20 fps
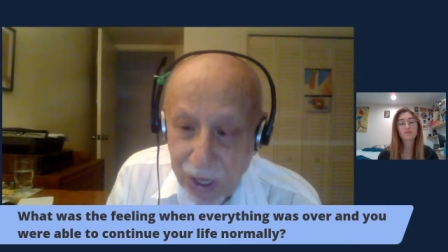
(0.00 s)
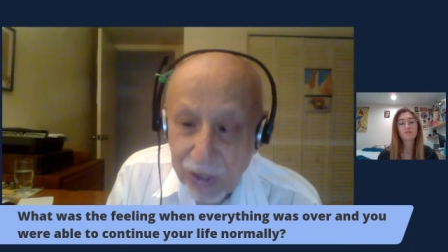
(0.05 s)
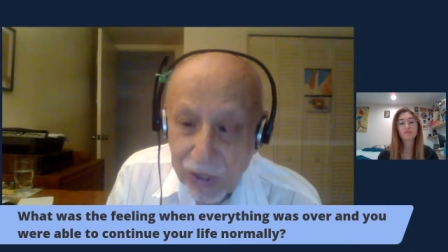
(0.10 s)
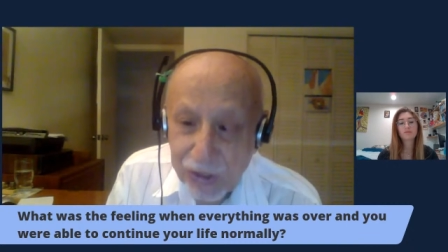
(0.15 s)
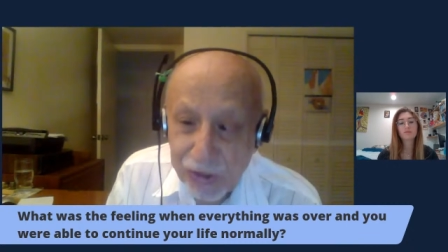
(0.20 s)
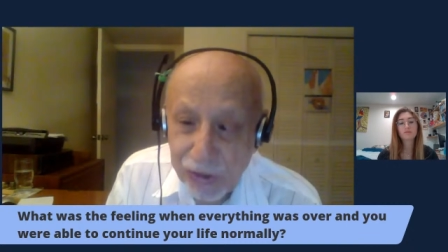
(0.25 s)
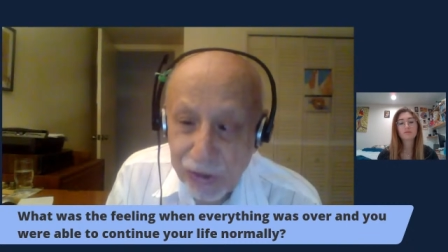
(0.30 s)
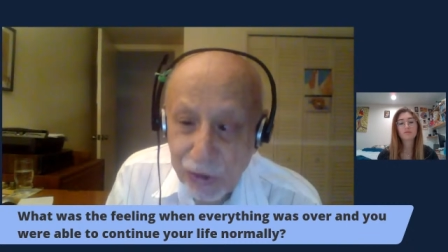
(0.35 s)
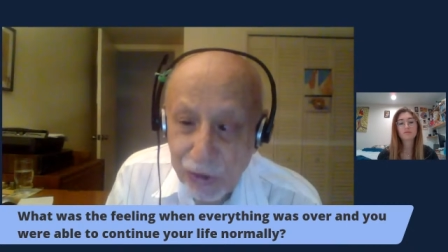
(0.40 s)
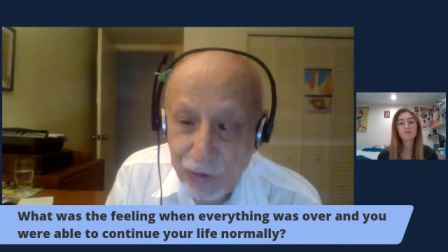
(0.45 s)

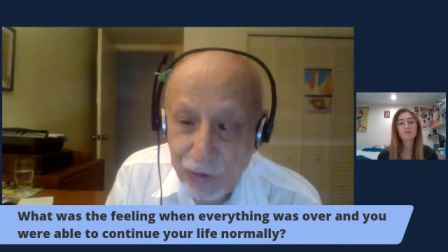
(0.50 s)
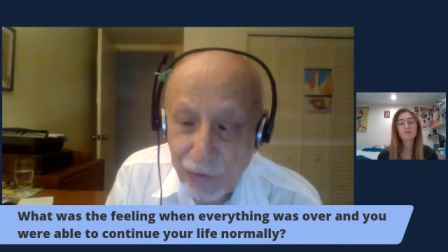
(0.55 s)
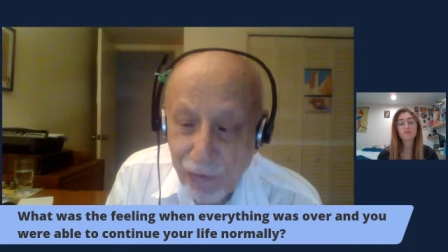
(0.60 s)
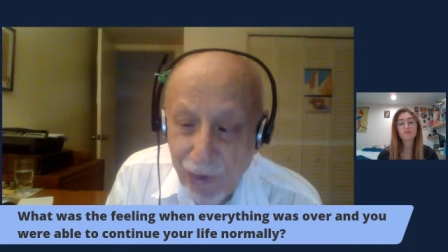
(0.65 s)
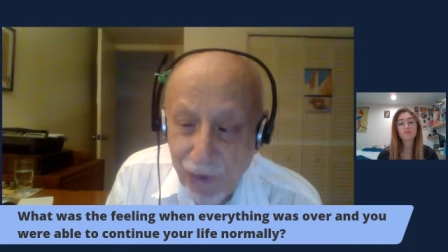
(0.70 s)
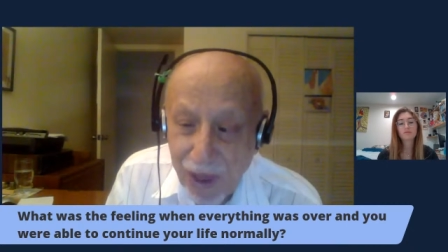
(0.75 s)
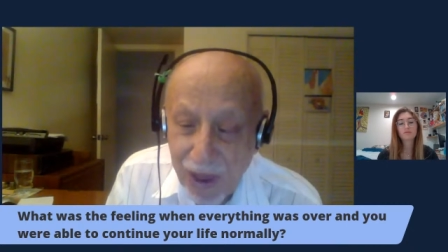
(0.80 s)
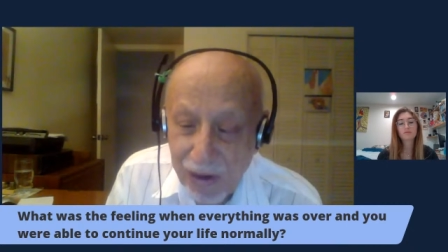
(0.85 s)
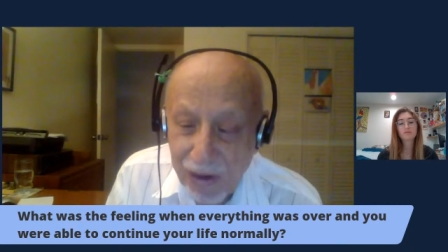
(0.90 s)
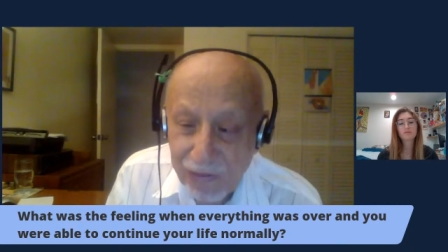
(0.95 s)

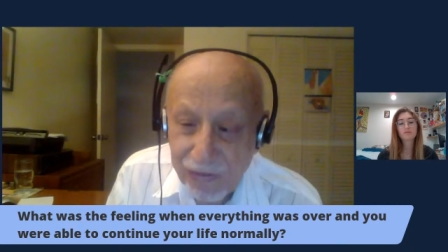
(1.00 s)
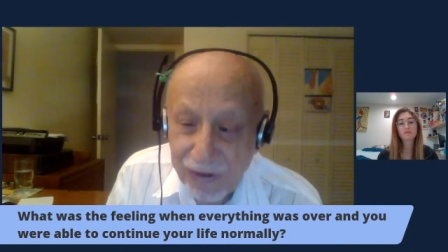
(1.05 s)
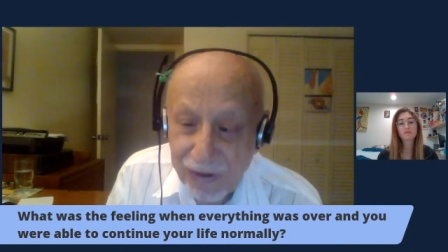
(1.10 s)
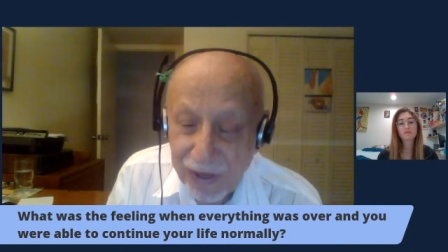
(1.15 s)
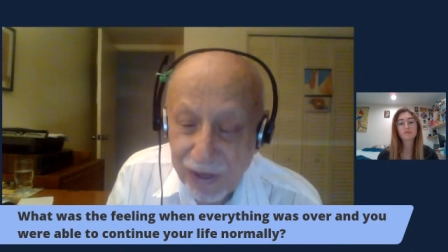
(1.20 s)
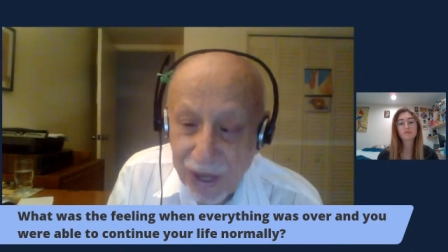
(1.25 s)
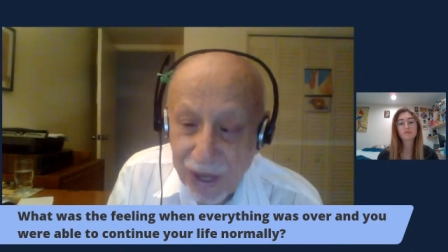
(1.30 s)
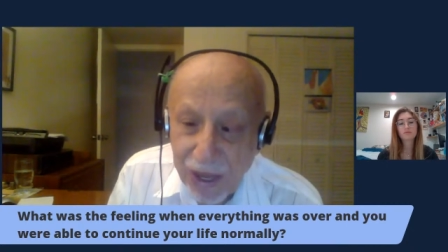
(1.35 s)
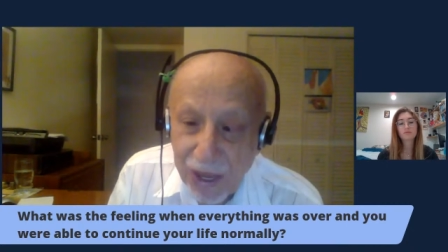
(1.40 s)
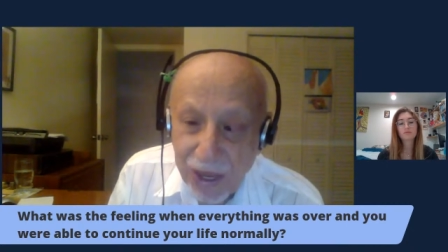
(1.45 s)
survived,
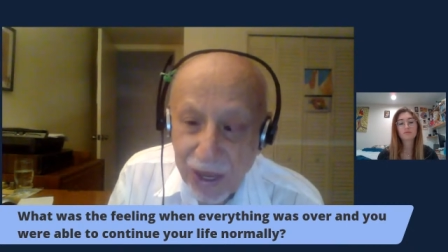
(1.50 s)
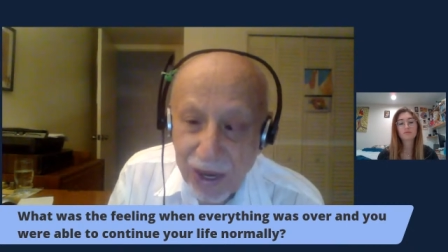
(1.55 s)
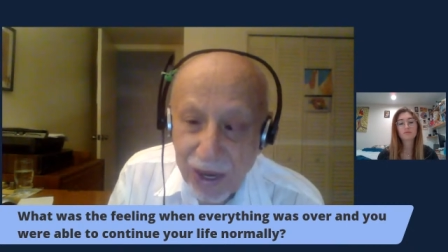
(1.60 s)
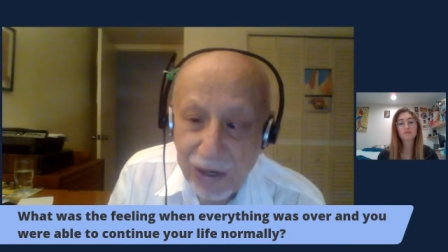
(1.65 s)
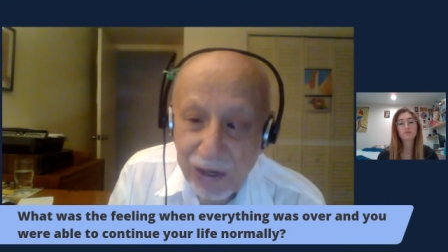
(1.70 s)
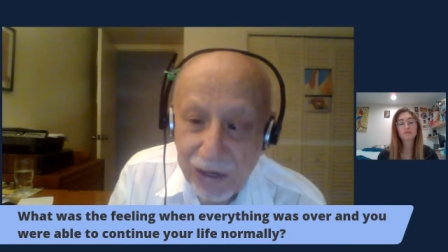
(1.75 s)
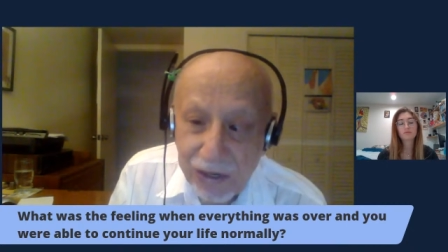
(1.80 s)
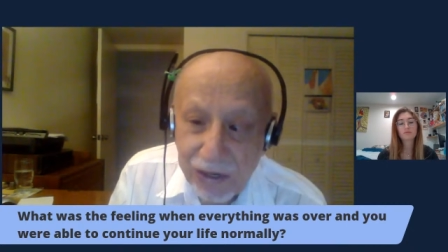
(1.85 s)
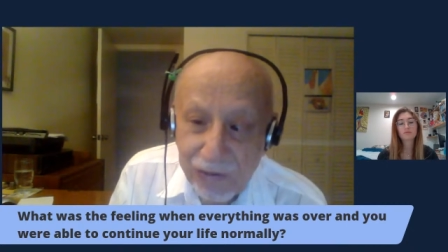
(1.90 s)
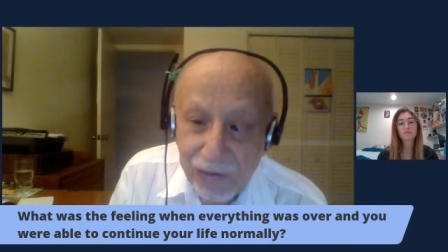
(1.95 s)
and
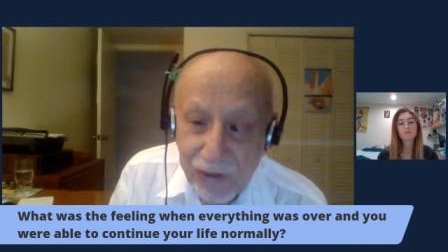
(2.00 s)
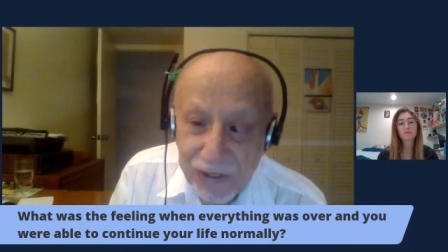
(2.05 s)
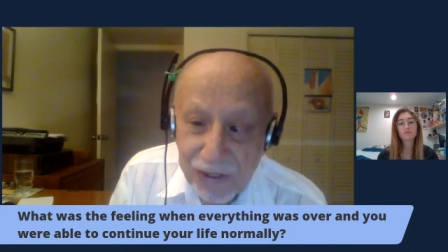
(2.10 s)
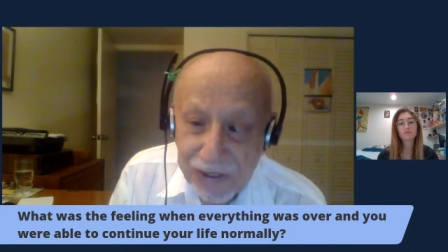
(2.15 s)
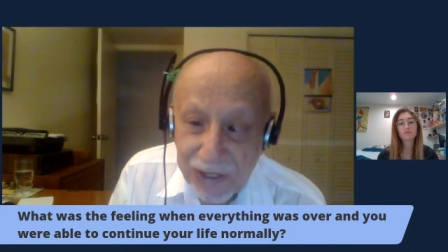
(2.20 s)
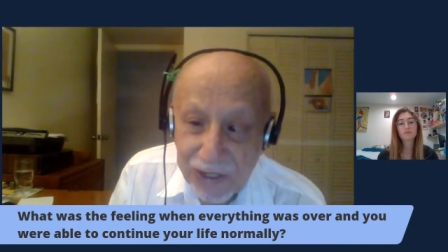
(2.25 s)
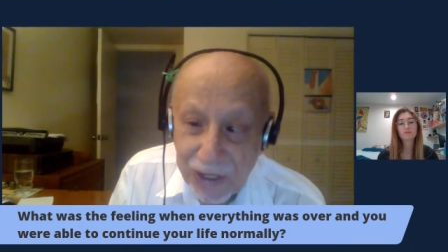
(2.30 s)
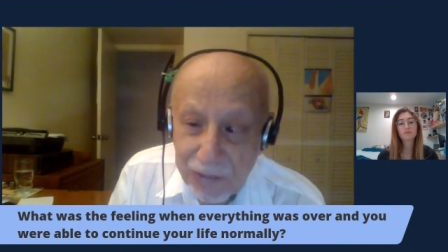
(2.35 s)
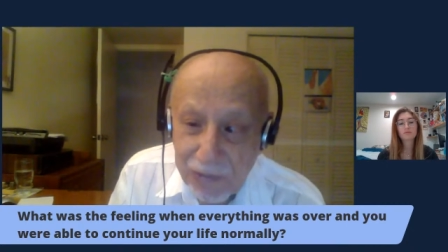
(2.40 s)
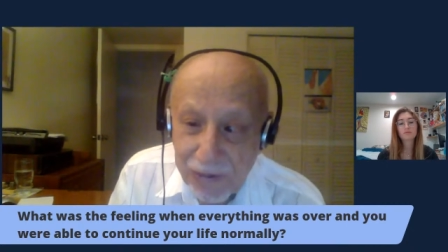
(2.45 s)
he was
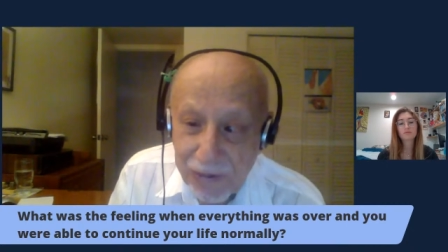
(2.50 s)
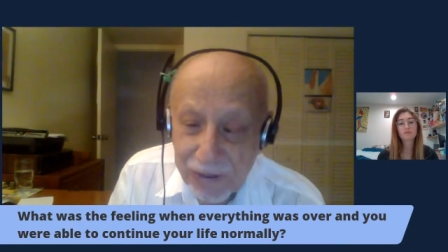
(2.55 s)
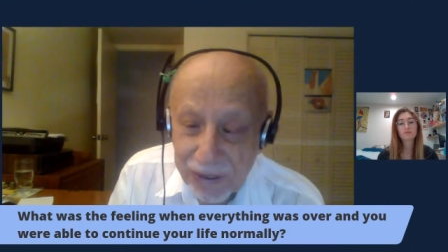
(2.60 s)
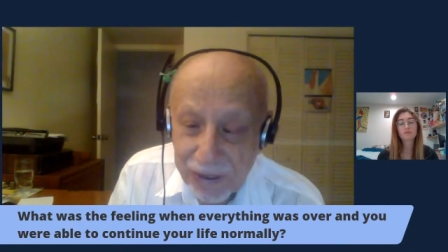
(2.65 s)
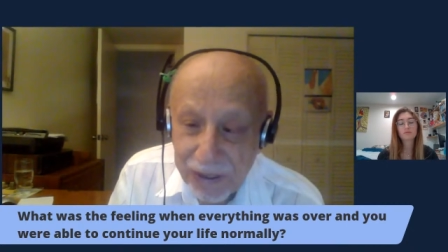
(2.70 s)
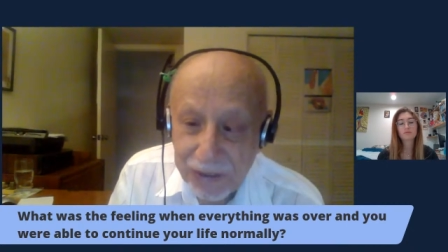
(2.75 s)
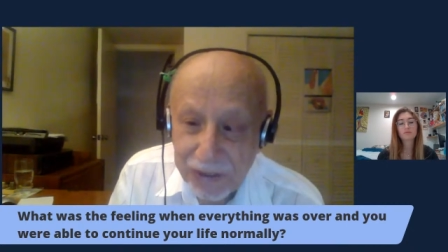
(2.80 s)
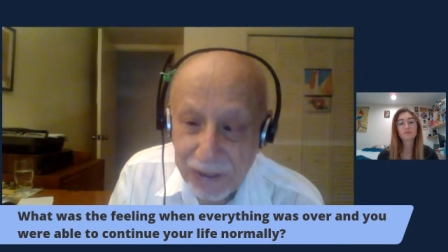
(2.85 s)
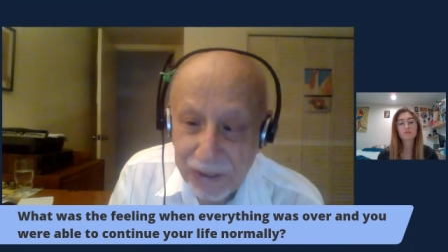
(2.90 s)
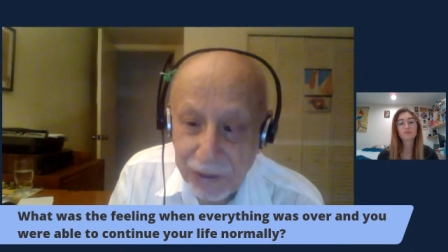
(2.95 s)

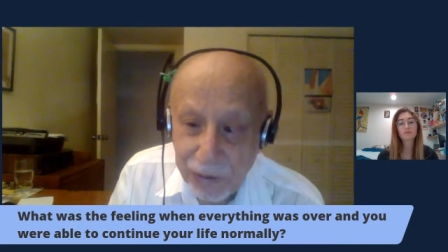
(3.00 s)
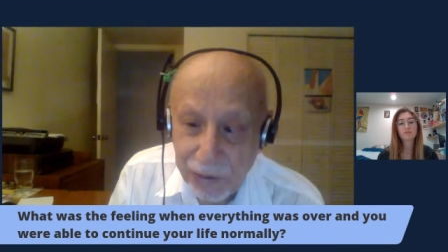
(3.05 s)
liberated